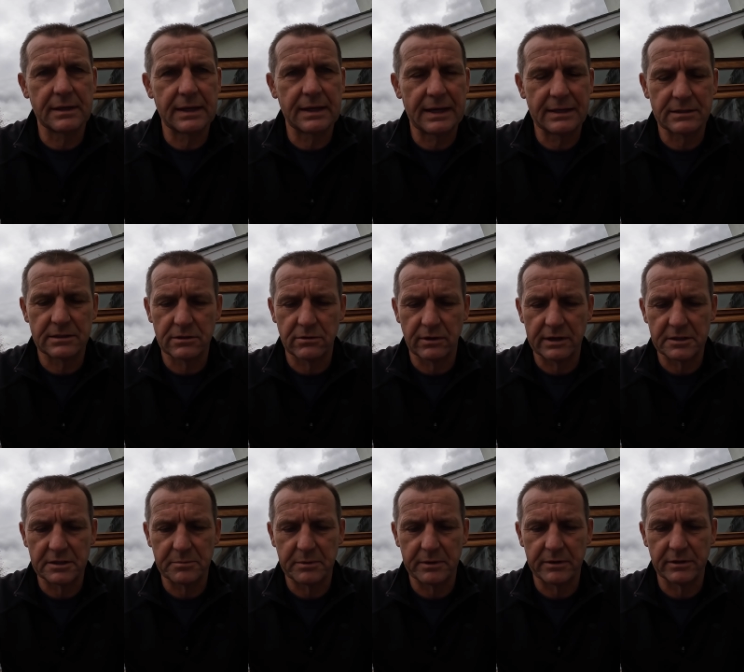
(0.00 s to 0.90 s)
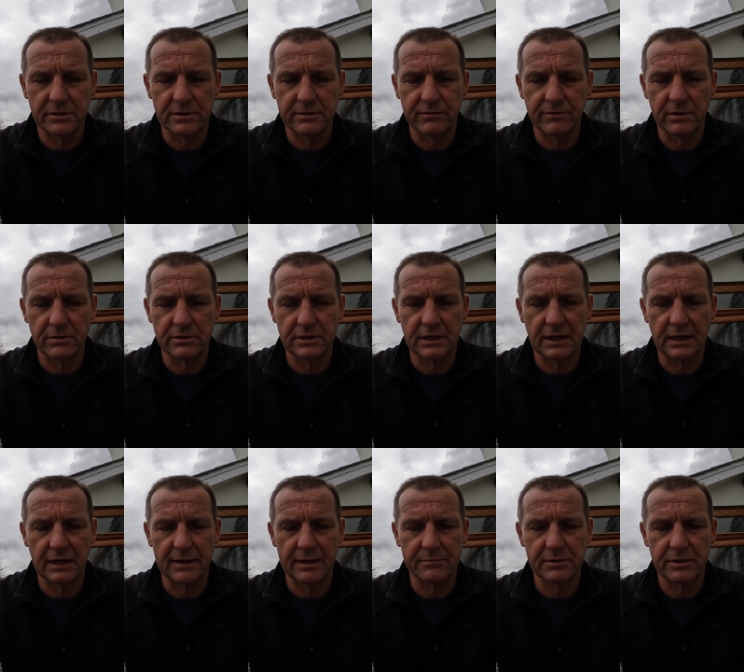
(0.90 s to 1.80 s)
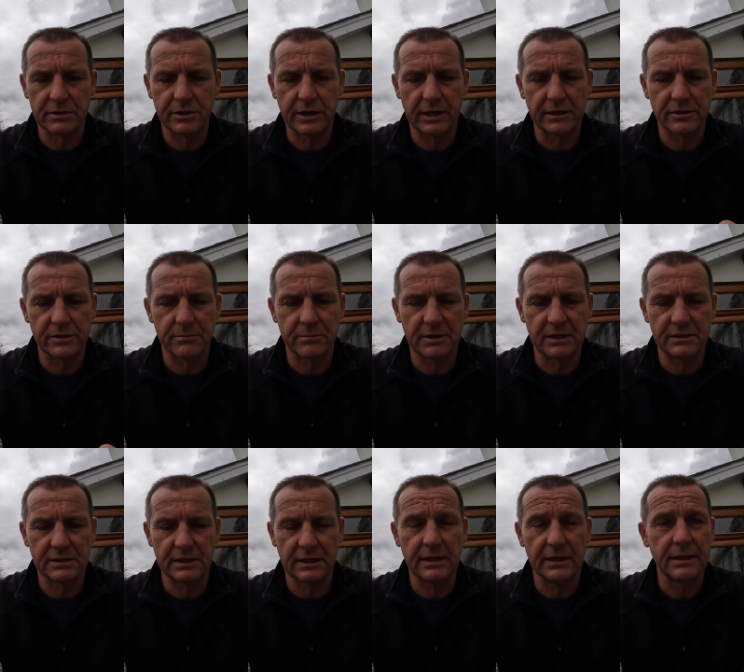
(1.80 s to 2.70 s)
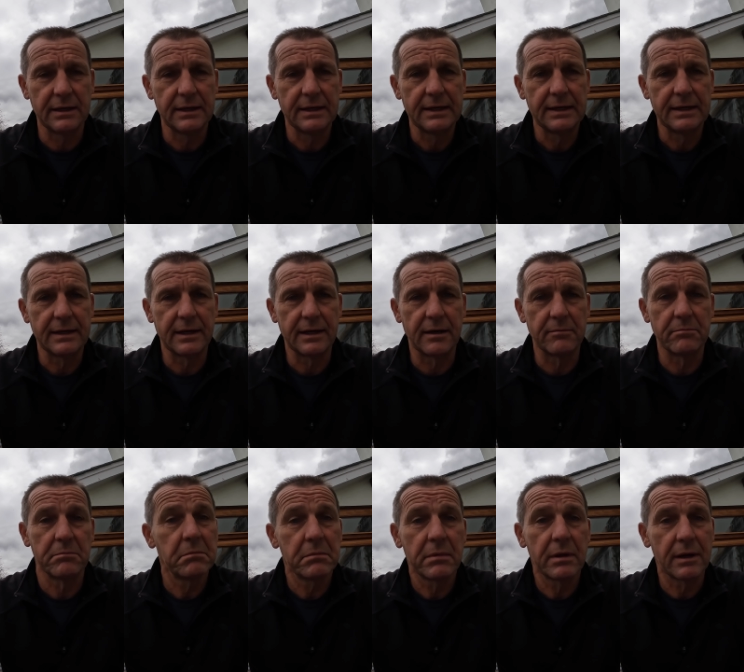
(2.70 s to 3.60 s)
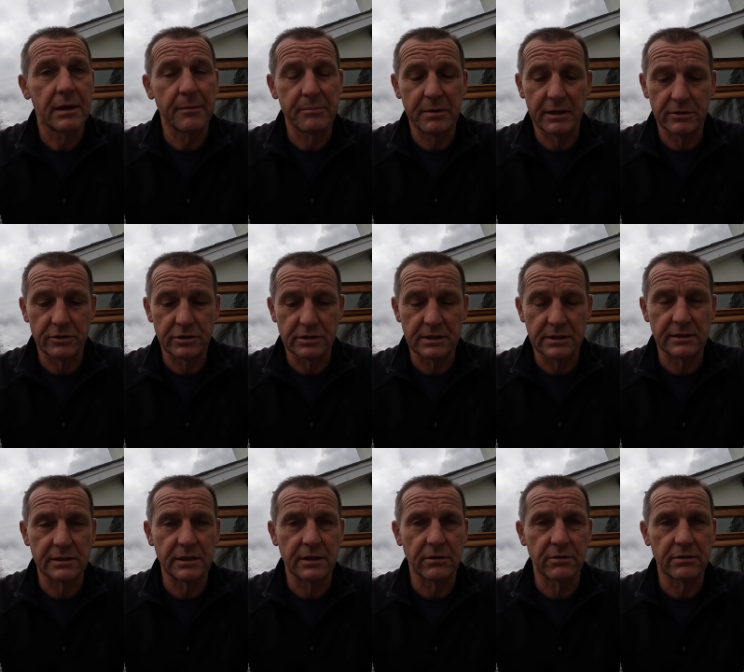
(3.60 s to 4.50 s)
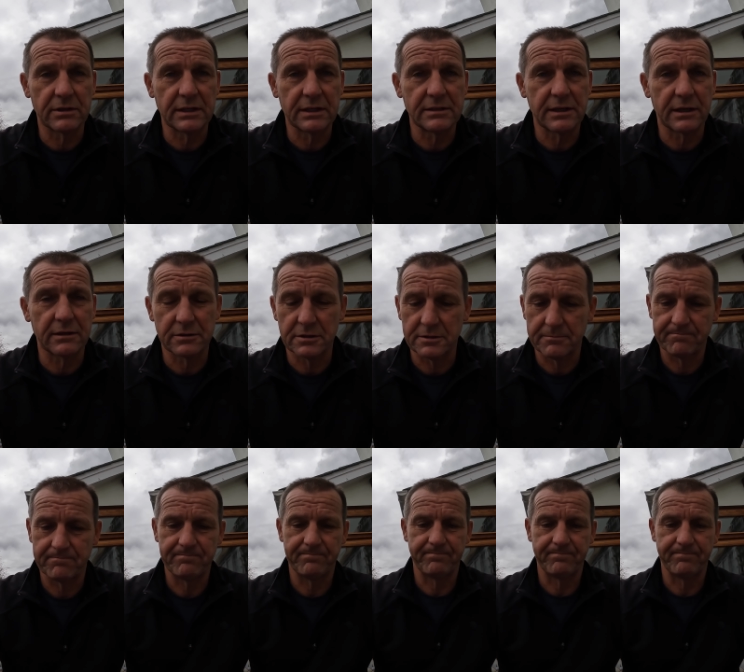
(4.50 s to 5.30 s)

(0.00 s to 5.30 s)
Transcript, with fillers: has got experience of using a clip to change them easy, um, I'd be interested to know the details.